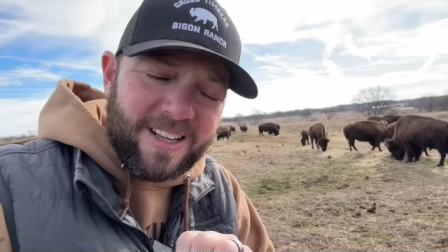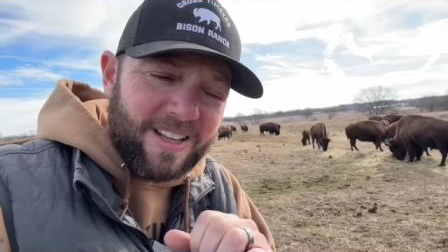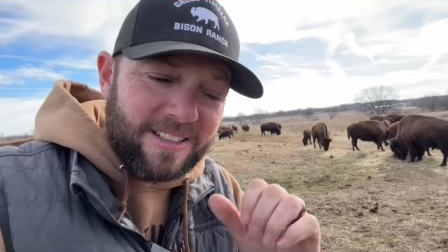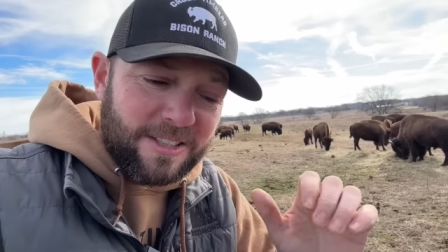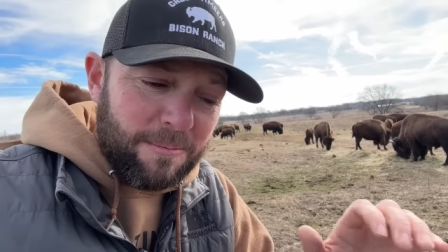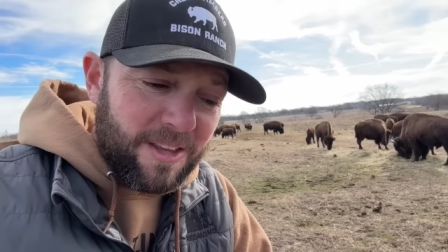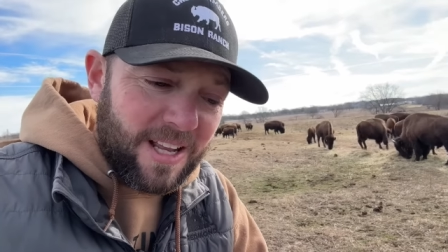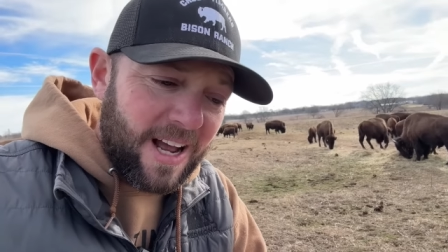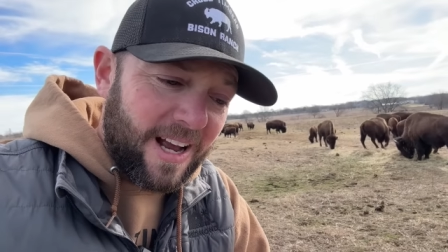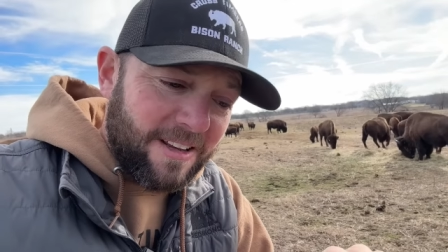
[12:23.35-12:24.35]
That's something
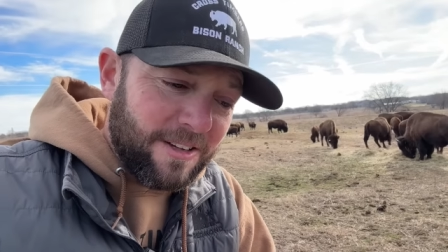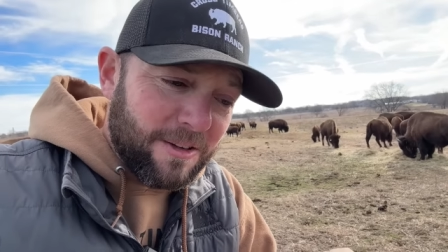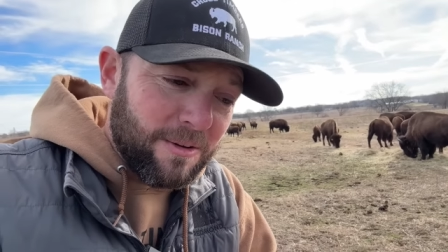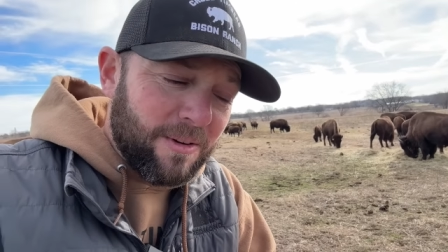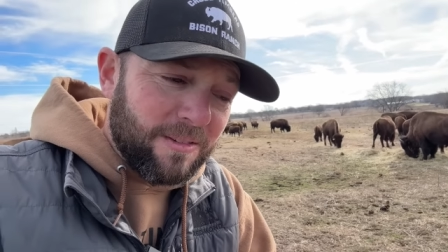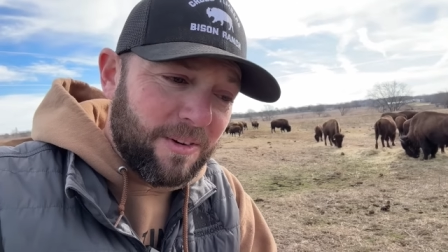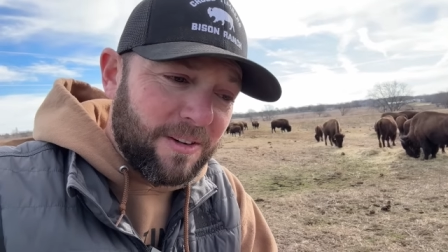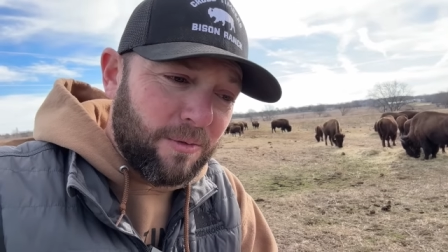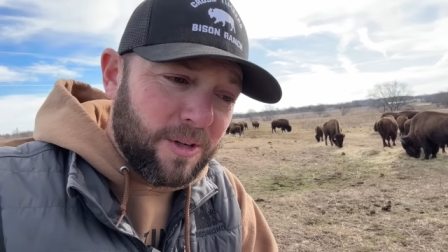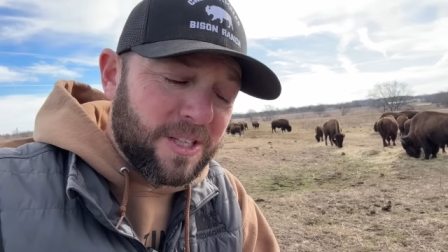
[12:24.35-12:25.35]
that I got to do.
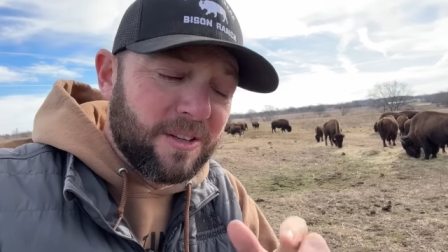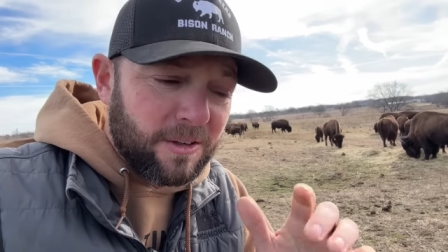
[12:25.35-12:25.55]
Very fortunate.